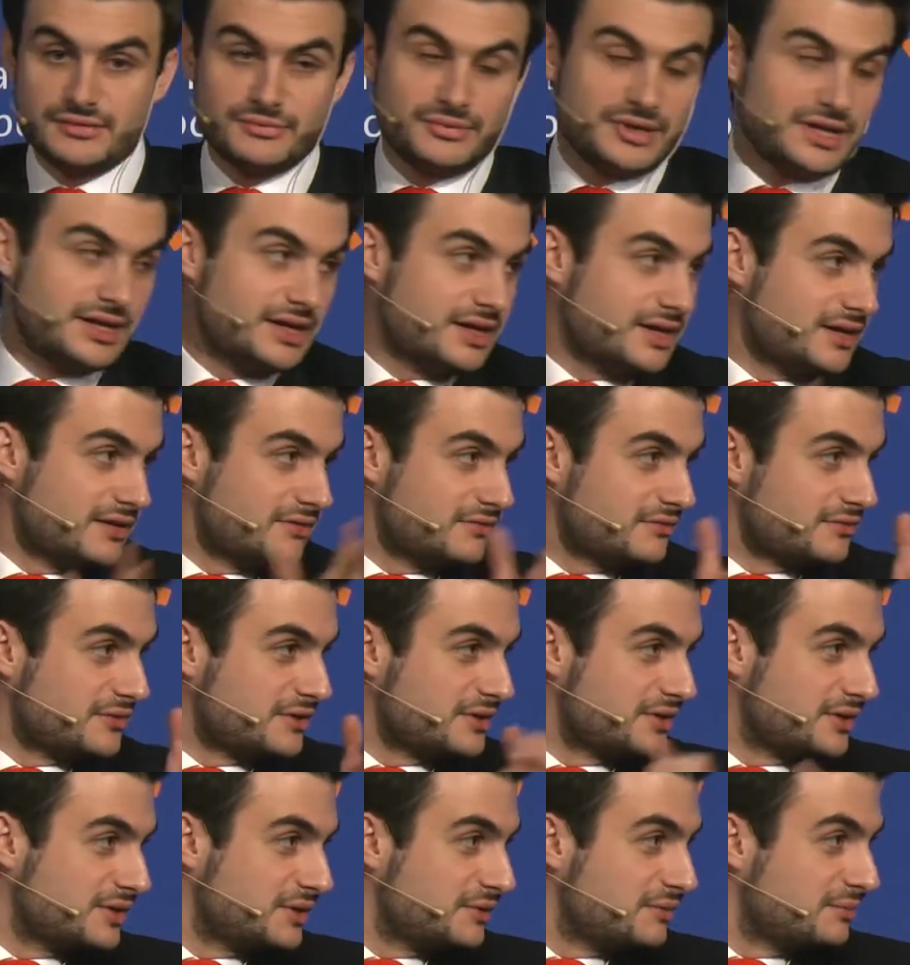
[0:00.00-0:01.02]
we
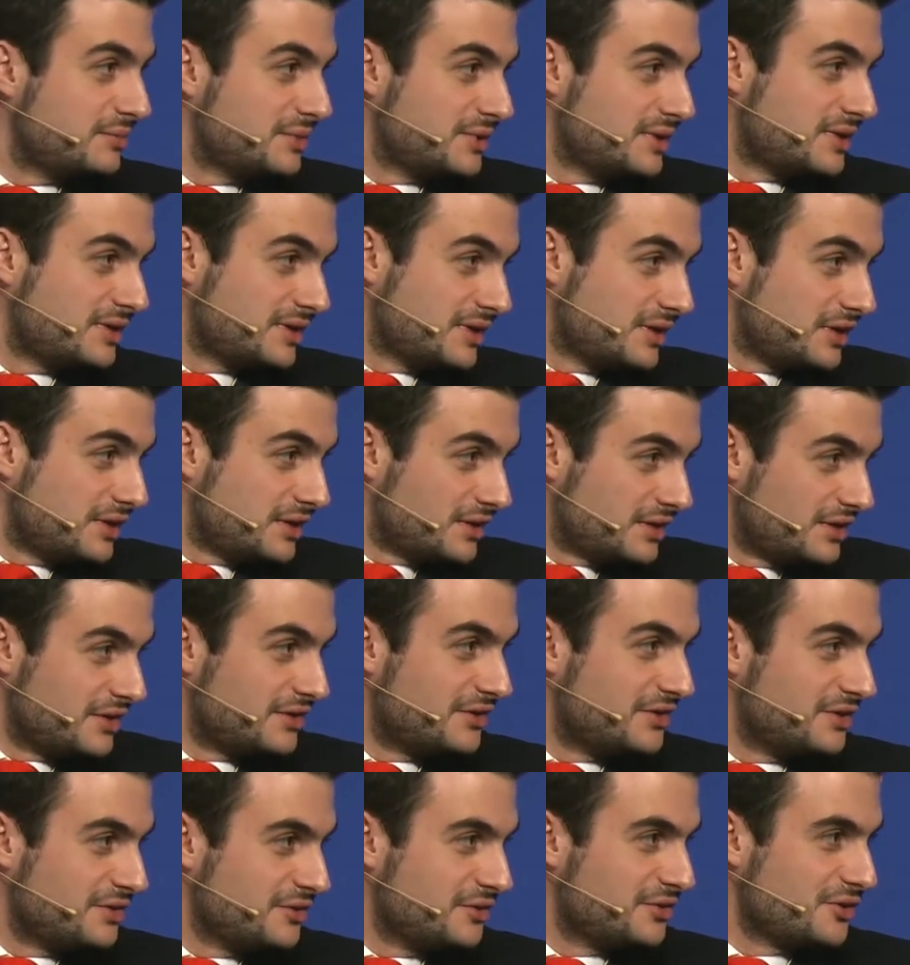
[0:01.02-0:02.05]
have
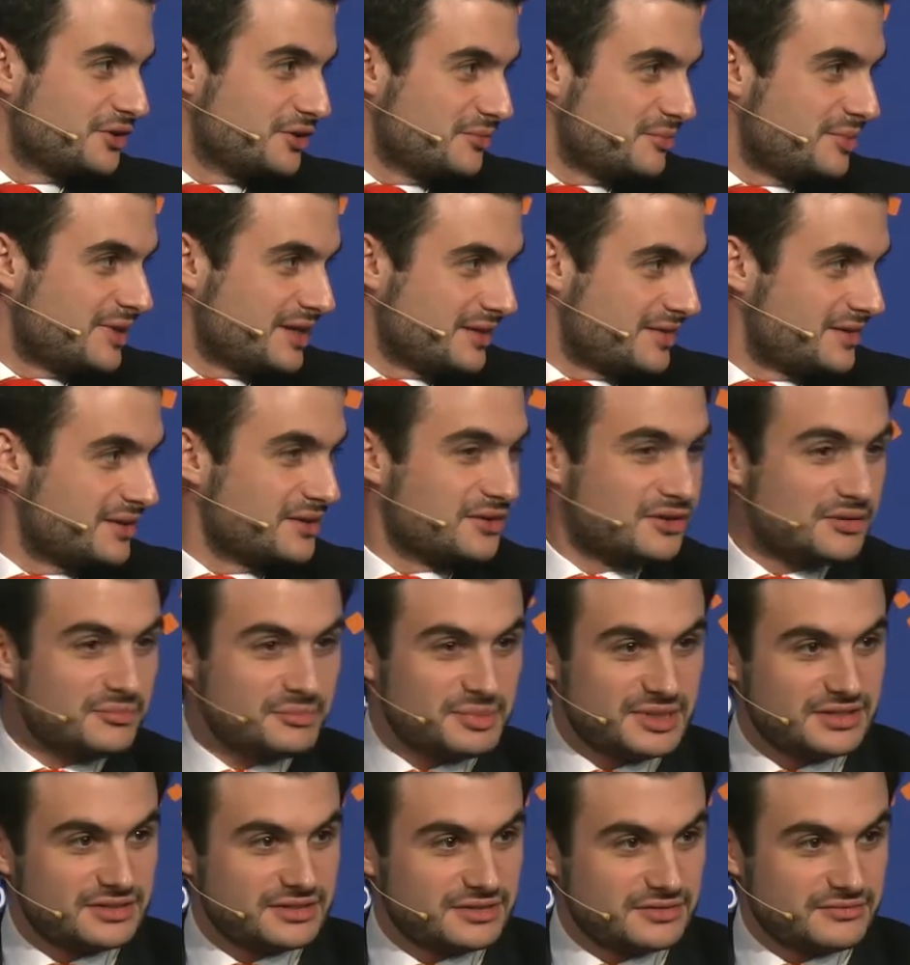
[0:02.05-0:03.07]
here in Europe, I think,
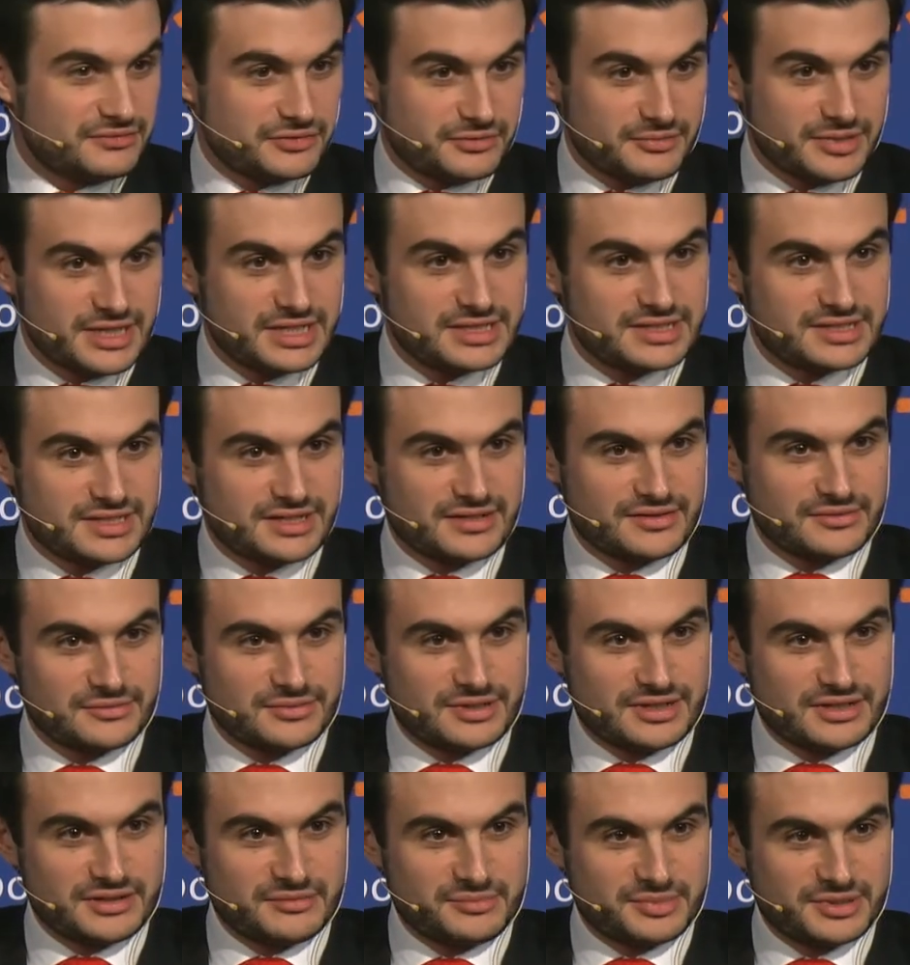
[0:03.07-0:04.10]
competition from Asia as
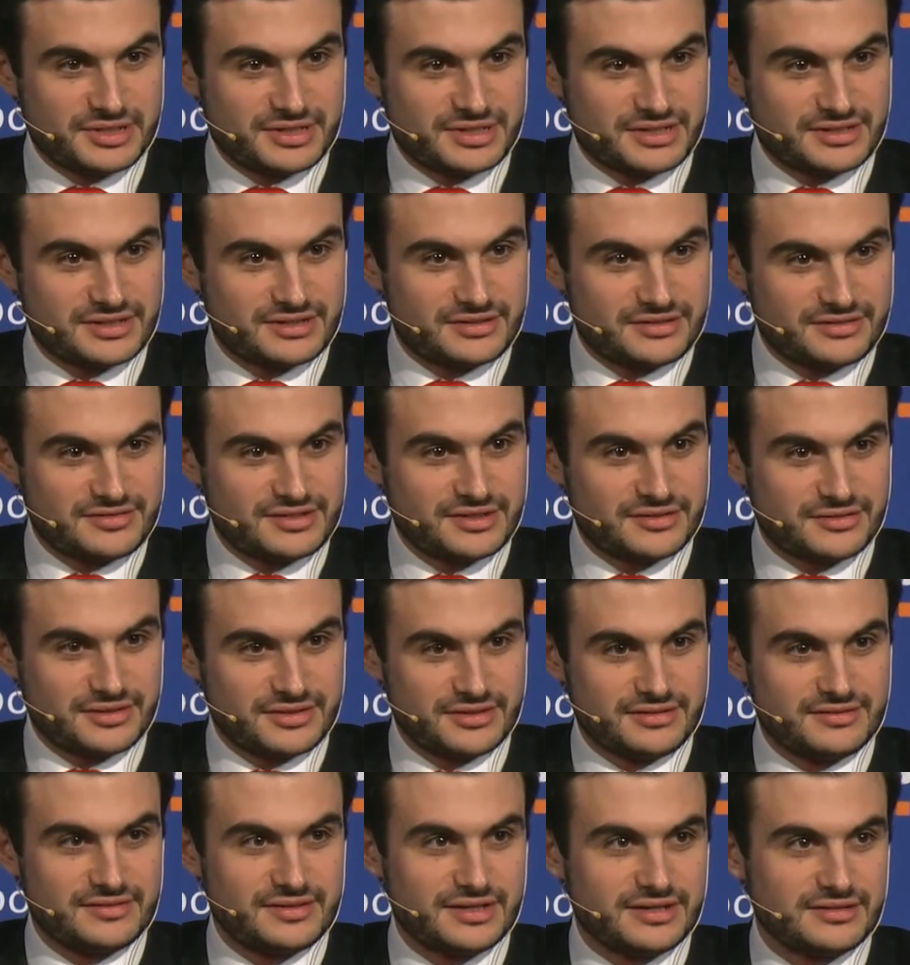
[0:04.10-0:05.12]
well, in particular
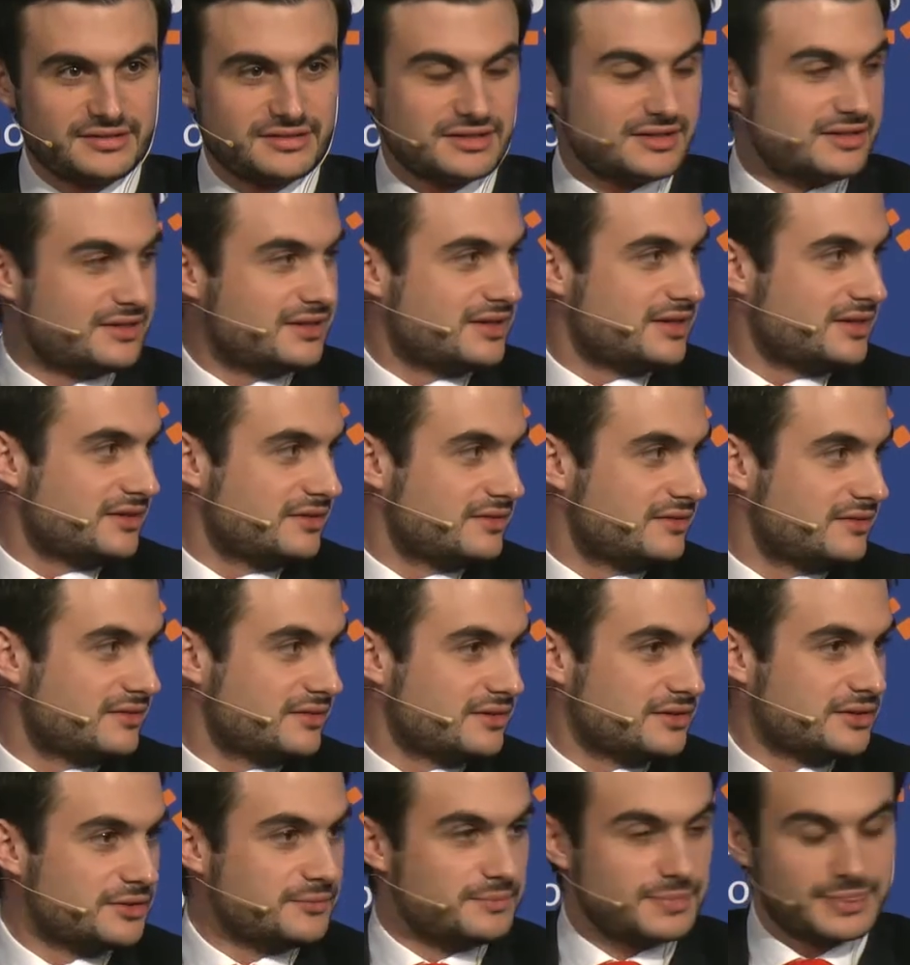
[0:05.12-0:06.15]
Southeast Asia. That is
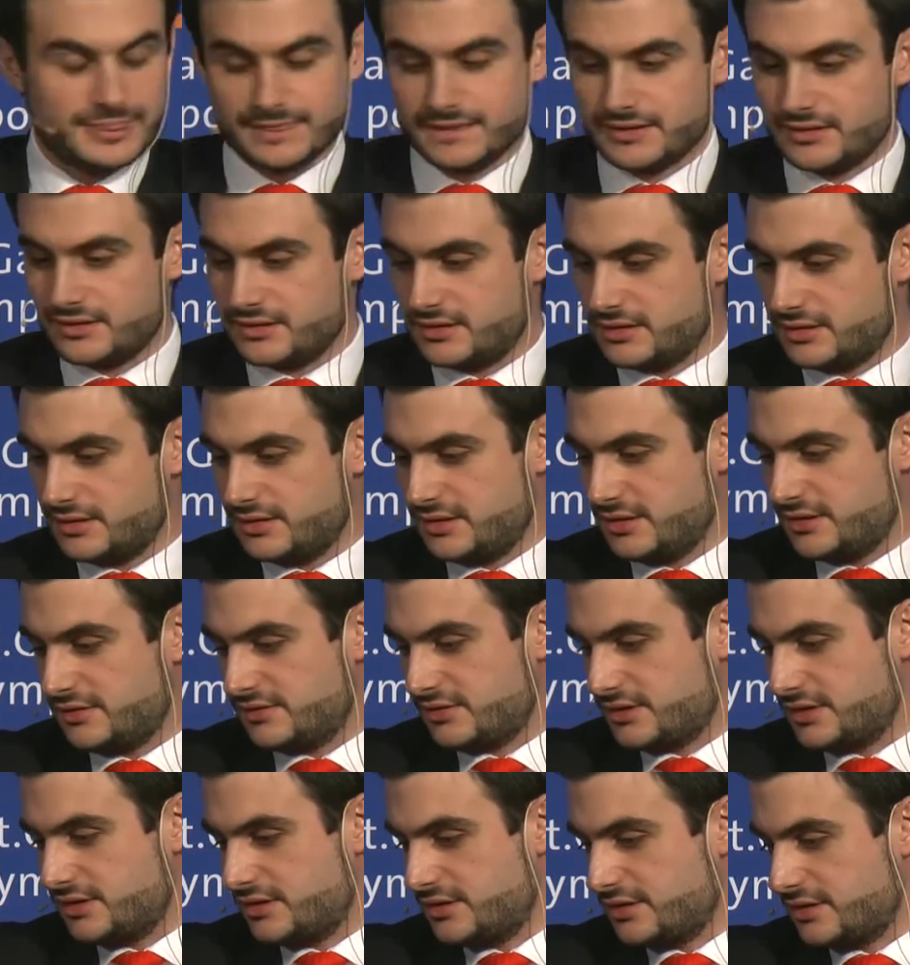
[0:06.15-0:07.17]

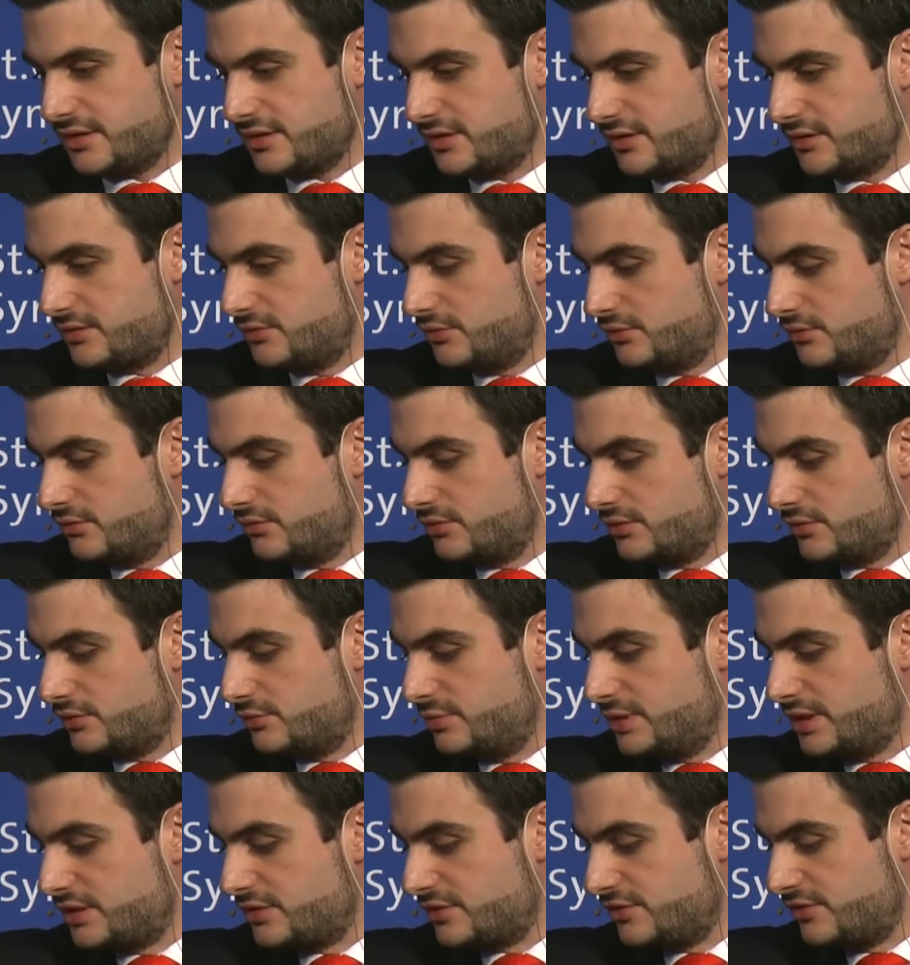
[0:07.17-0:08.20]
another thing to
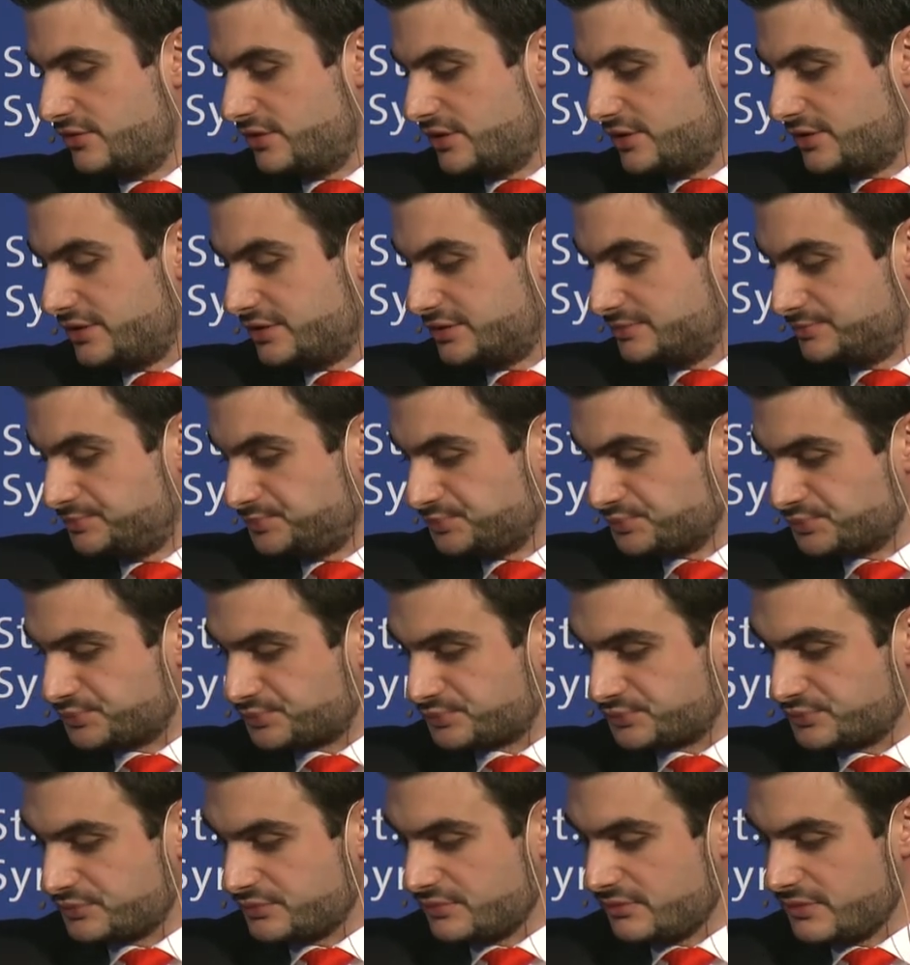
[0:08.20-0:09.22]
be considered.
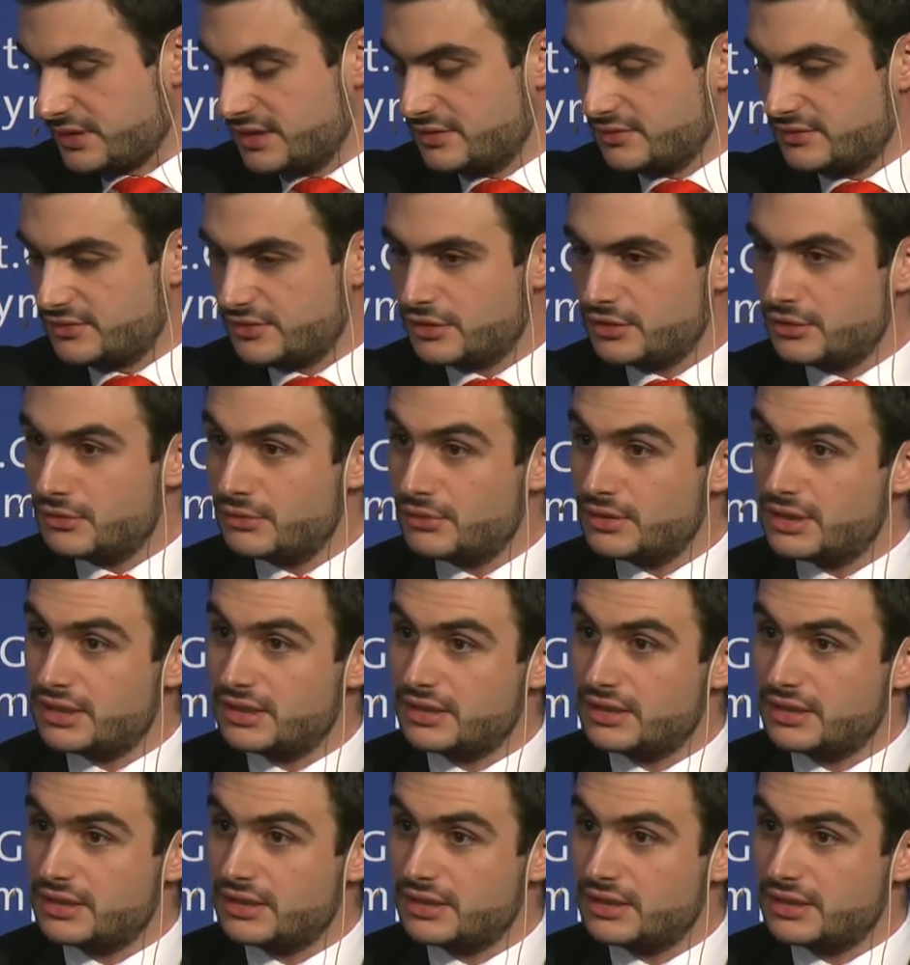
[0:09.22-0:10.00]
So